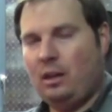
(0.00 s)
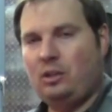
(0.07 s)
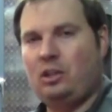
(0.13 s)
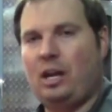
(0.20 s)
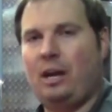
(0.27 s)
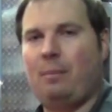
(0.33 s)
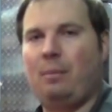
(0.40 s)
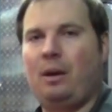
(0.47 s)

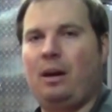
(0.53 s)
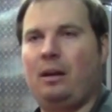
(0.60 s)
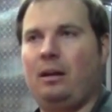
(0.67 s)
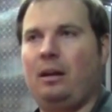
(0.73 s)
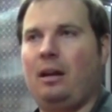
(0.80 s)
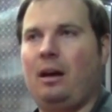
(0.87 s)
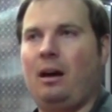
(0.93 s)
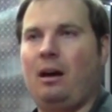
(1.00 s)
jam
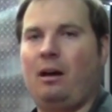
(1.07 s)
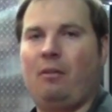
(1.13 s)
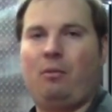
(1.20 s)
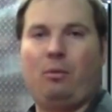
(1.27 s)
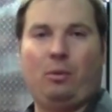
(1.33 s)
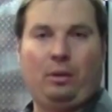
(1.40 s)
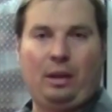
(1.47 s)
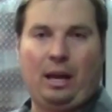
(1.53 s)
nut
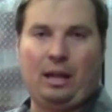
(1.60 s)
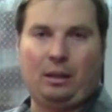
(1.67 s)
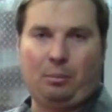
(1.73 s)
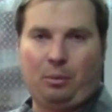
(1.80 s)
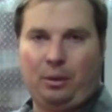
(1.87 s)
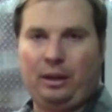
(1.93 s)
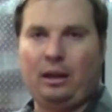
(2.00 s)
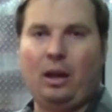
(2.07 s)
and the
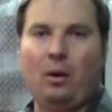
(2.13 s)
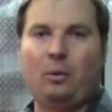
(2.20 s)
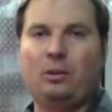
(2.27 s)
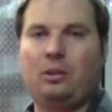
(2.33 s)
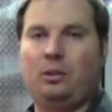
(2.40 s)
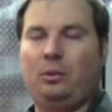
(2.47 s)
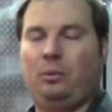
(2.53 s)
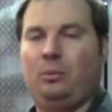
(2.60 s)

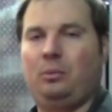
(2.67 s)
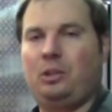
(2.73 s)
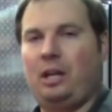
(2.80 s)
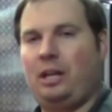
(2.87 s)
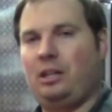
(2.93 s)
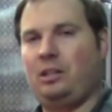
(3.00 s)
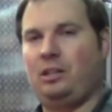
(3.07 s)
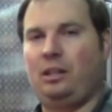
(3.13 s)
preload to
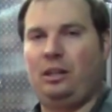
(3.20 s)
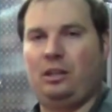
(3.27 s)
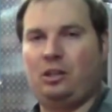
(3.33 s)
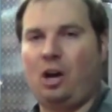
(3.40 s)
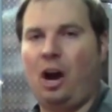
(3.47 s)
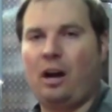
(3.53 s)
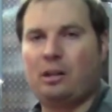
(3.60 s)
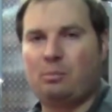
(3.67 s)
change the
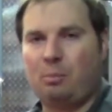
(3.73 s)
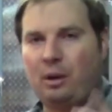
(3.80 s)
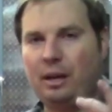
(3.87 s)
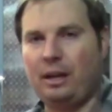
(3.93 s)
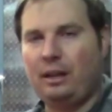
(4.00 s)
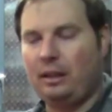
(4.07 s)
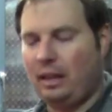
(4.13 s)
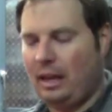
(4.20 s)
shock
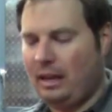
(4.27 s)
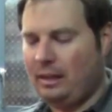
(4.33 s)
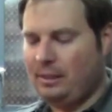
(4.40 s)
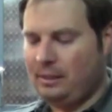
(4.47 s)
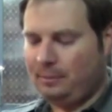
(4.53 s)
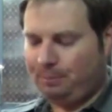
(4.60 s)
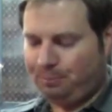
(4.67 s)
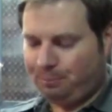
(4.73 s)
spring and
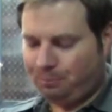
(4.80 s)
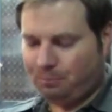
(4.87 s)
things.